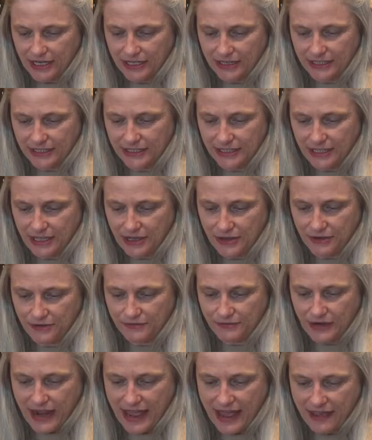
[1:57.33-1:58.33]
a little
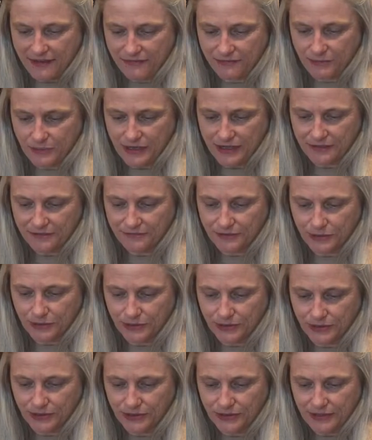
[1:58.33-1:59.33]
over halfway
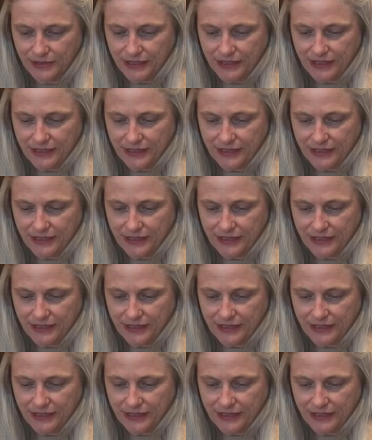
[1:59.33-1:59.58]
full